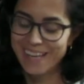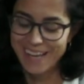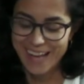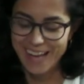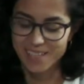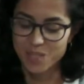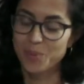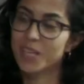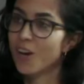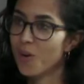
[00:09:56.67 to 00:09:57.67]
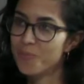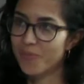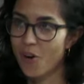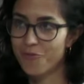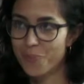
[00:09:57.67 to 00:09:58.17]
And speaking of
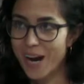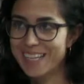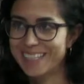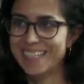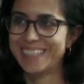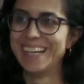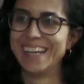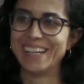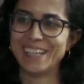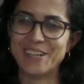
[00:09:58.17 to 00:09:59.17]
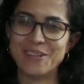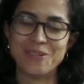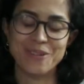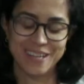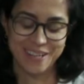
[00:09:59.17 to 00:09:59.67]
prices, Enrico,
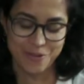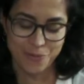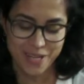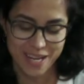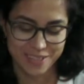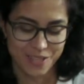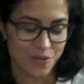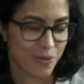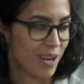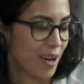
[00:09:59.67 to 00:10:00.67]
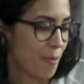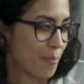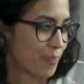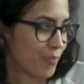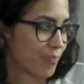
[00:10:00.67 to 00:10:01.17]
we ask you,
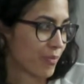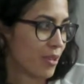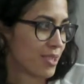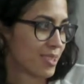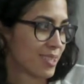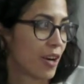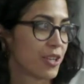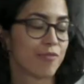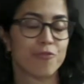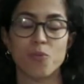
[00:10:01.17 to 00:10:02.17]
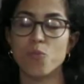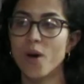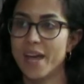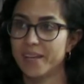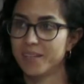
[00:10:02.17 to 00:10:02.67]
starting from
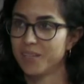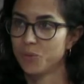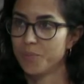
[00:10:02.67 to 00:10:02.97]
when it would